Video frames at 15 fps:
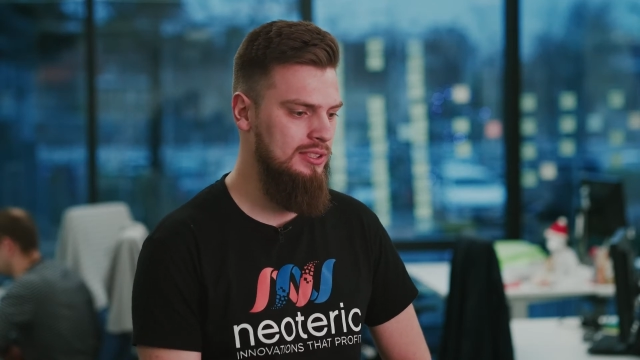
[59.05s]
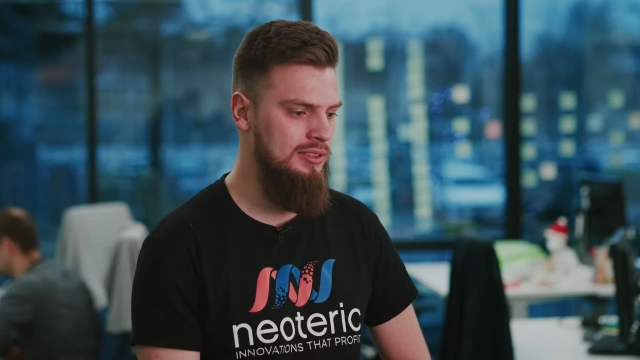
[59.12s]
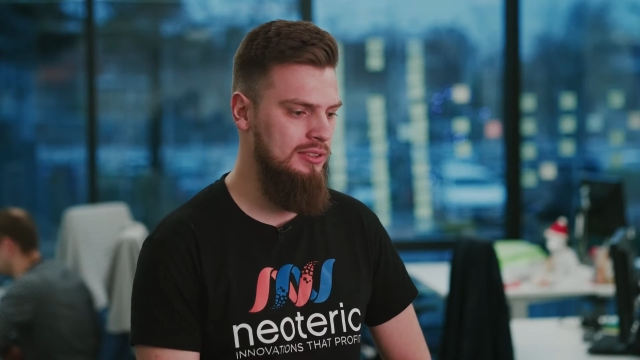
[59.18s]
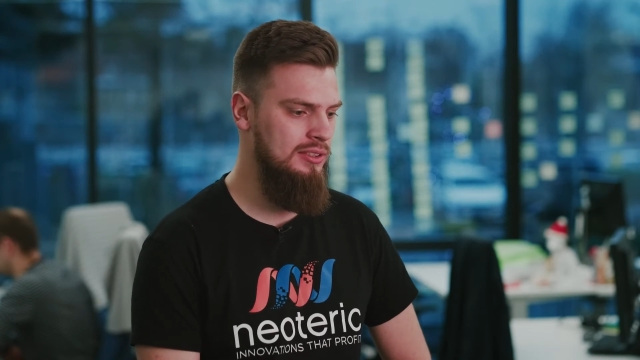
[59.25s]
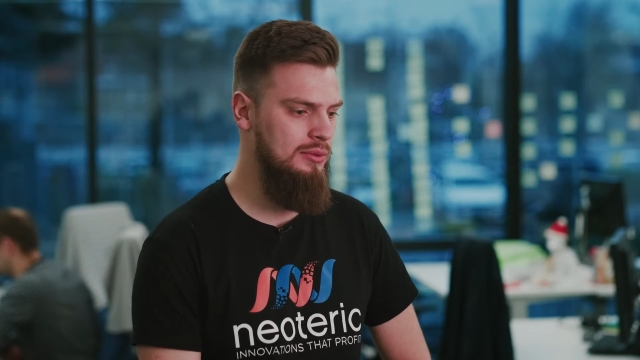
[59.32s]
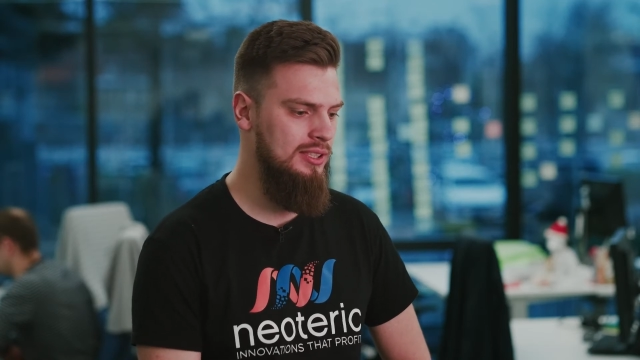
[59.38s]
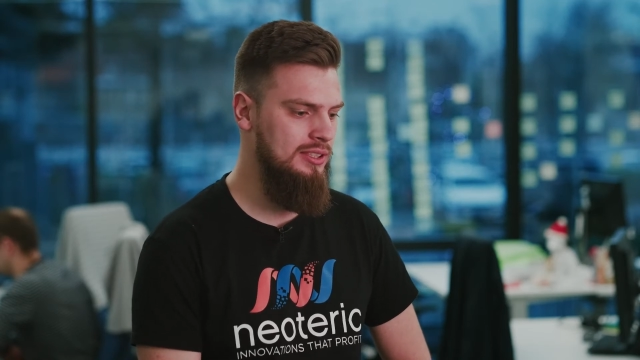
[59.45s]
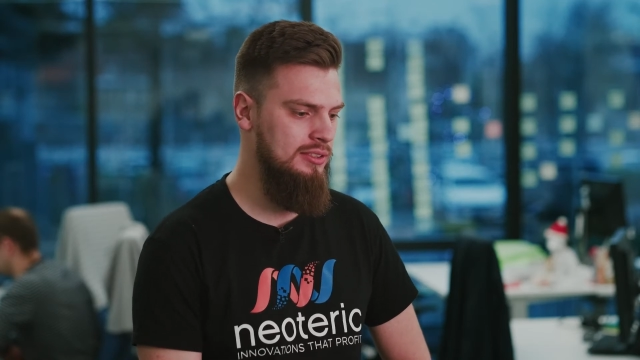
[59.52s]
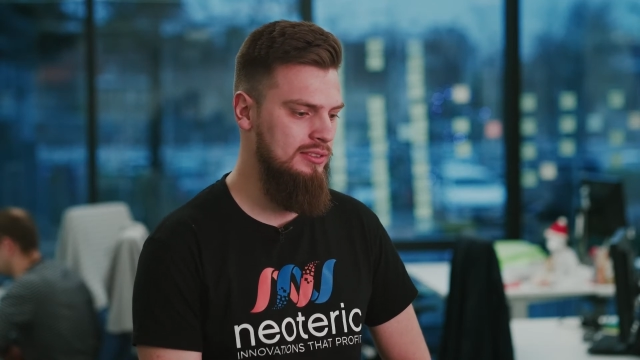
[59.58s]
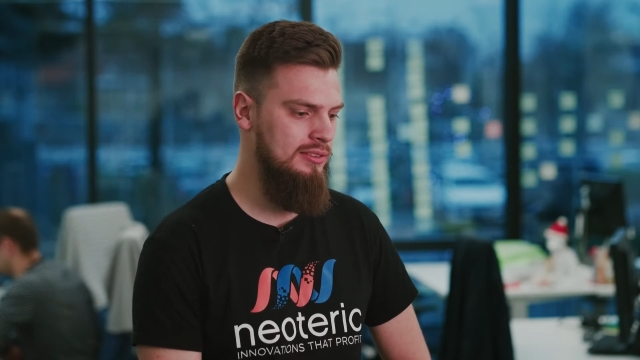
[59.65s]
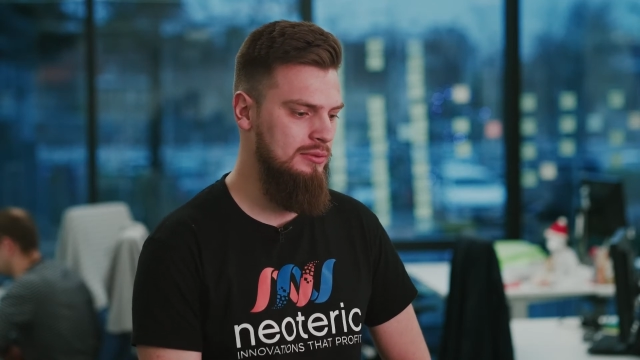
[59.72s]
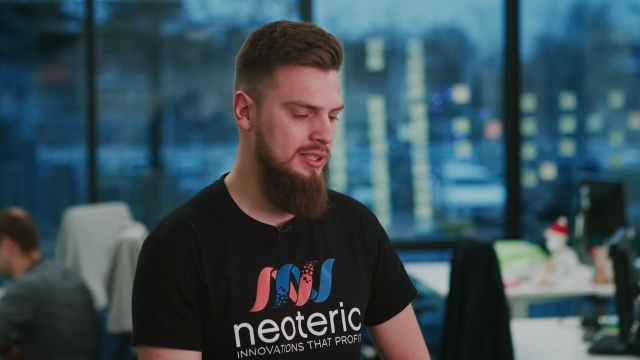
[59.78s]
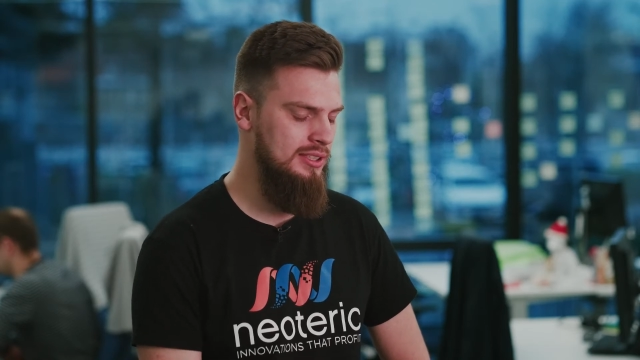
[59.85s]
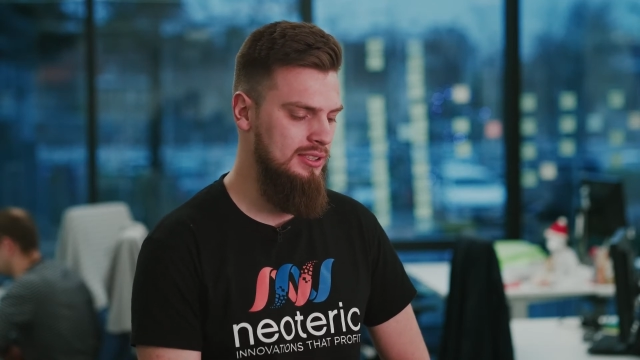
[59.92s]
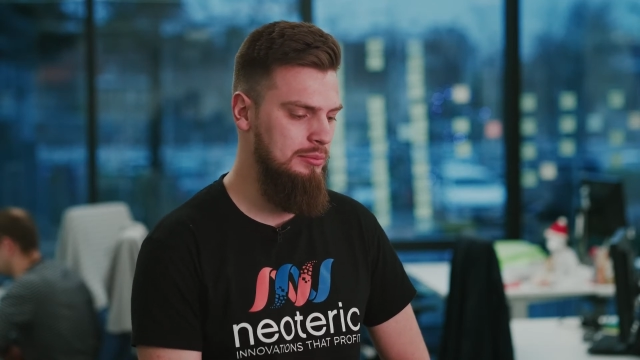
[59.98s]

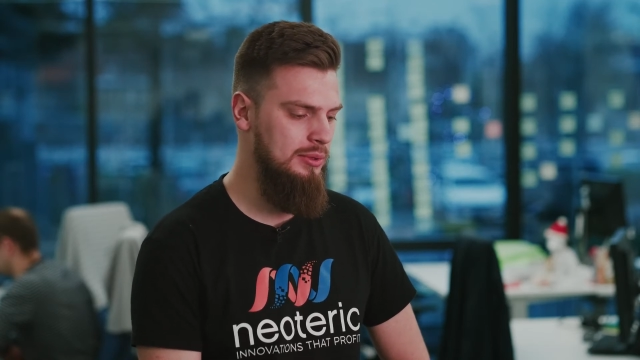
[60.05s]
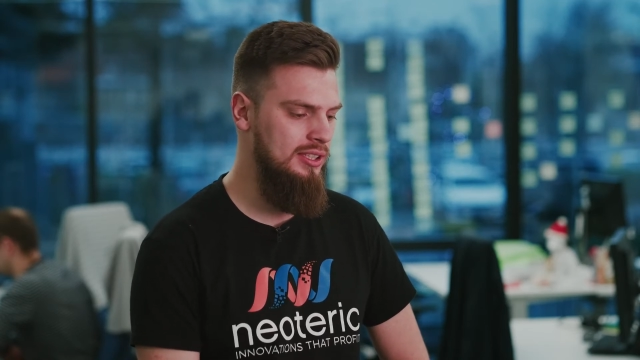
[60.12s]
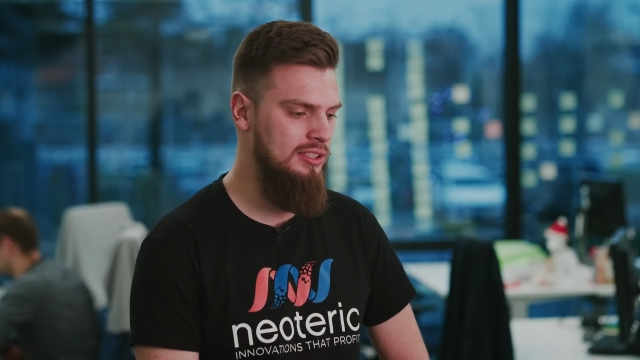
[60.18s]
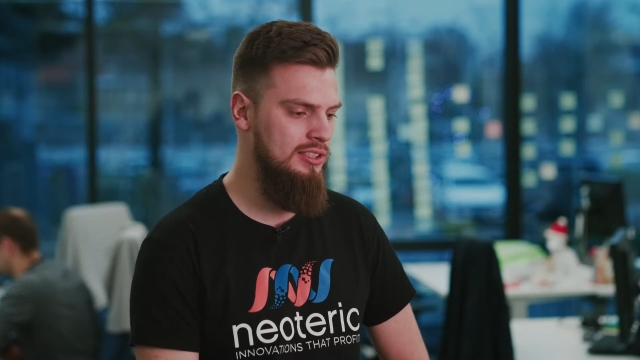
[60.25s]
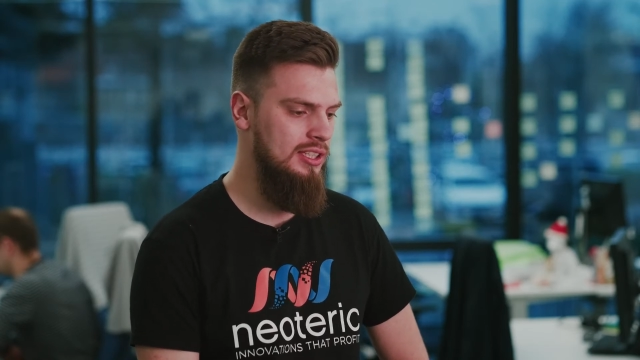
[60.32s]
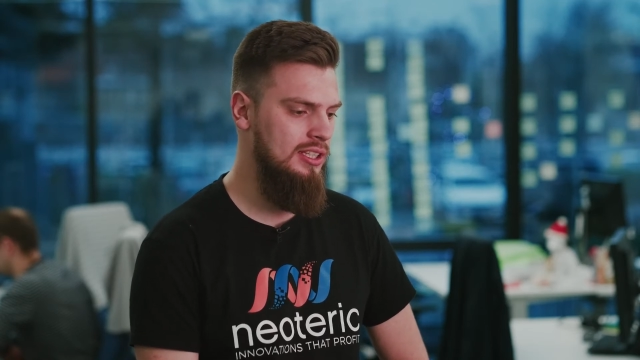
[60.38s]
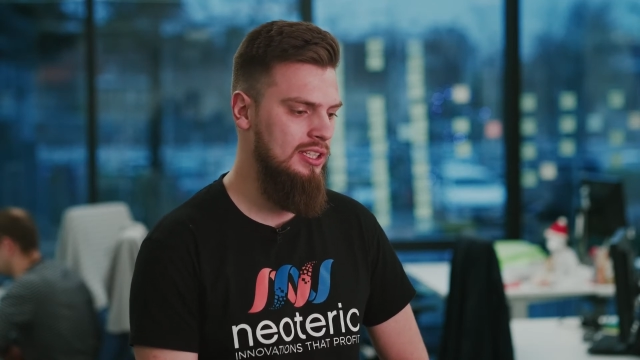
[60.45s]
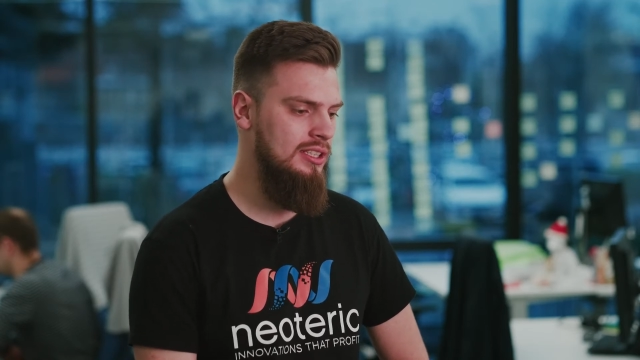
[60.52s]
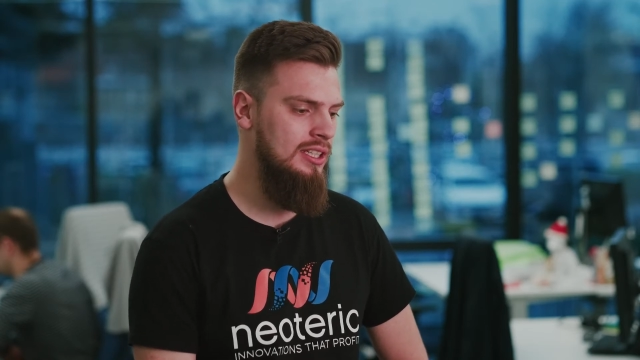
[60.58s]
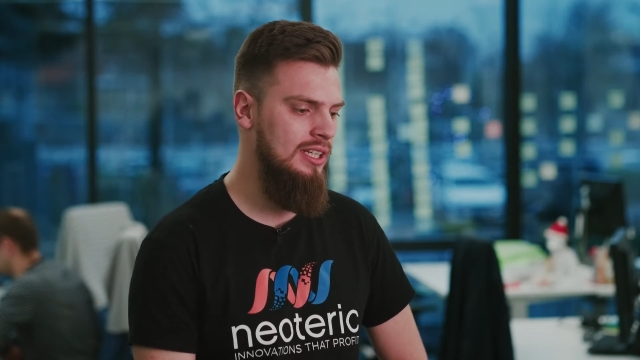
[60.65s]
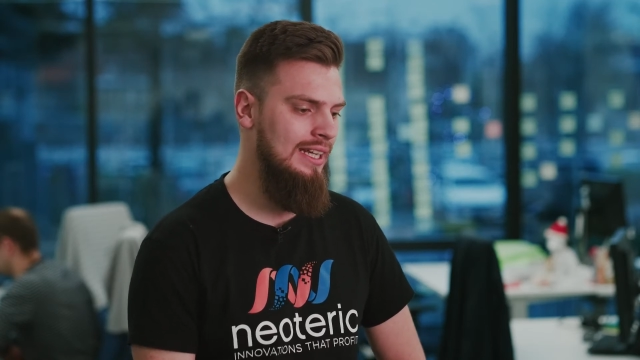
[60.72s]
the biggest challenge.